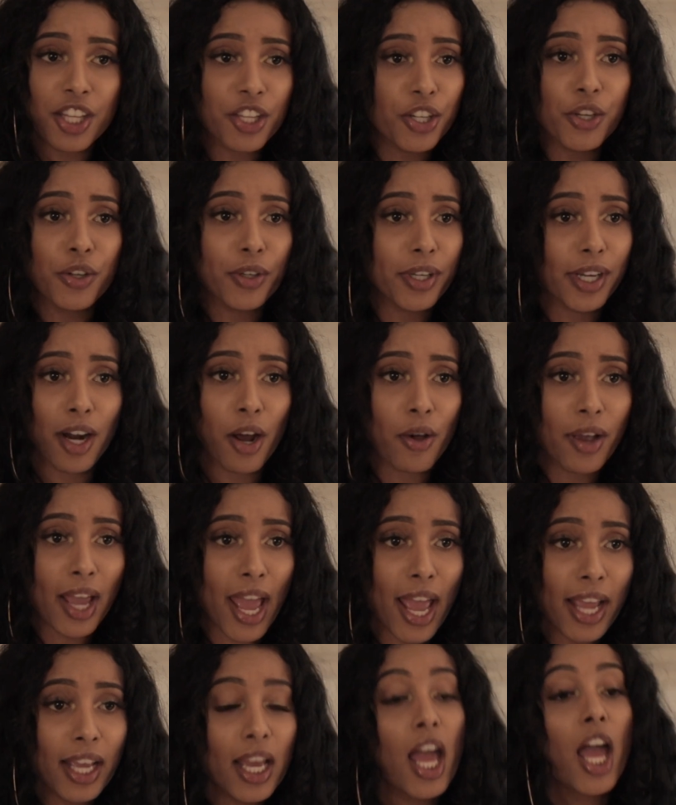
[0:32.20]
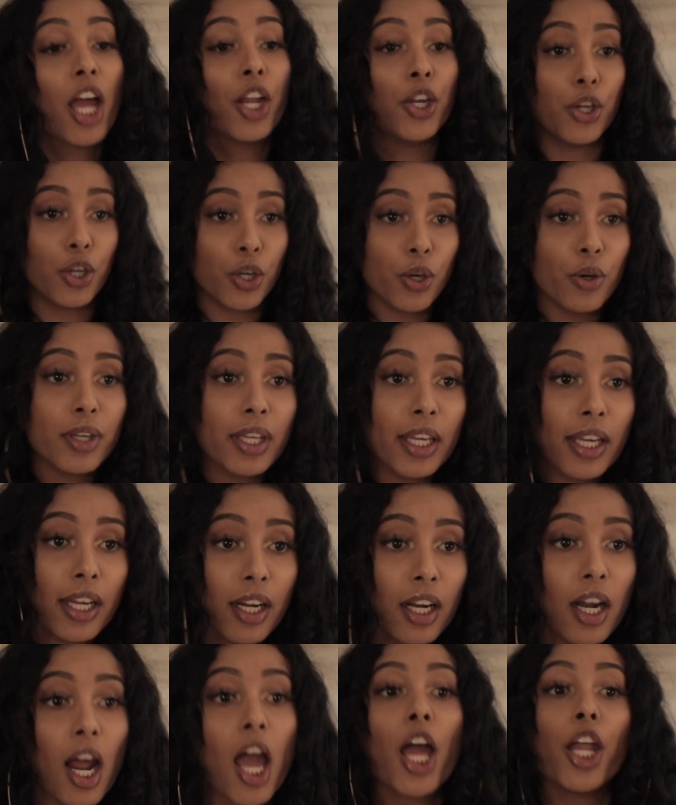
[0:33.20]
in the new year, okay? New
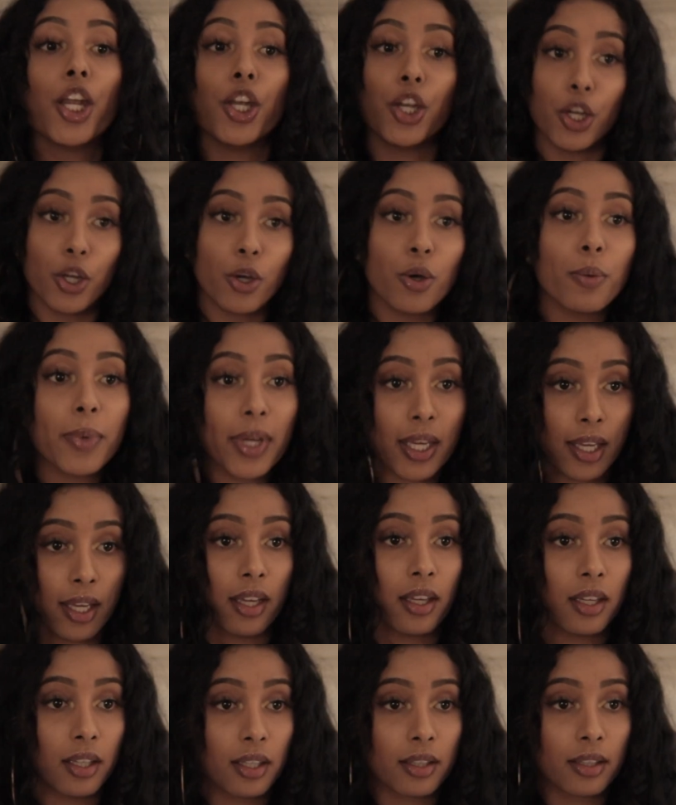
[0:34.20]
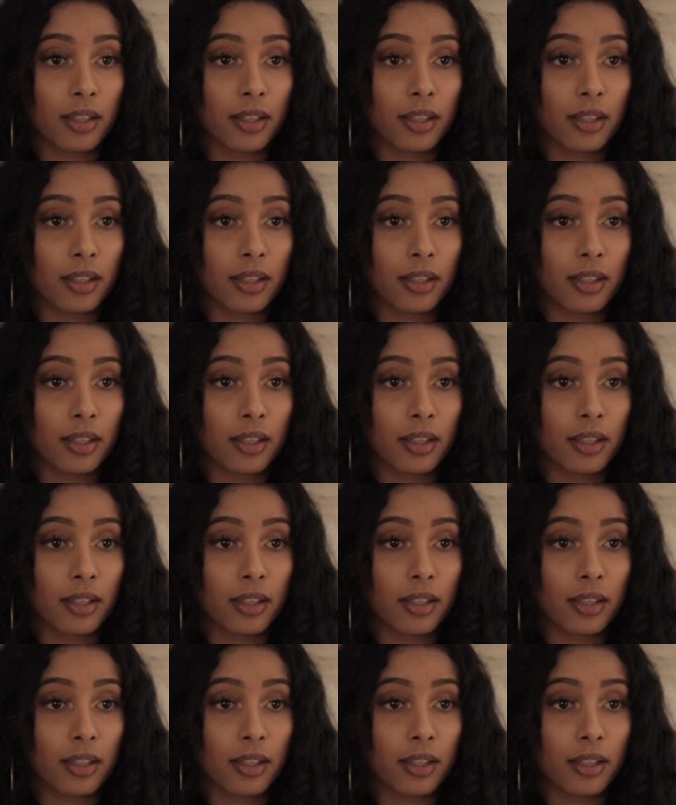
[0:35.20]
year, new me.